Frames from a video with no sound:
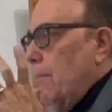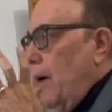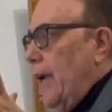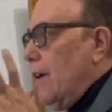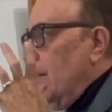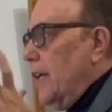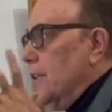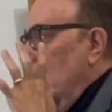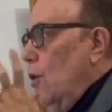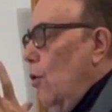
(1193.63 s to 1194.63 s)
my
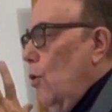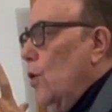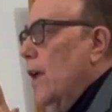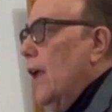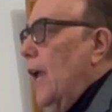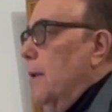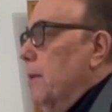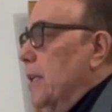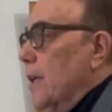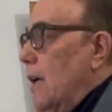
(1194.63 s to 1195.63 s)
collecting goal had
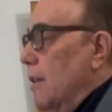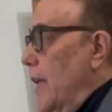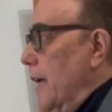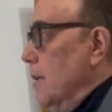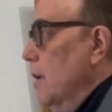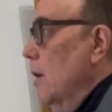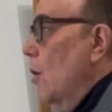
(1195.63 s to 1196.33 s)
been to collect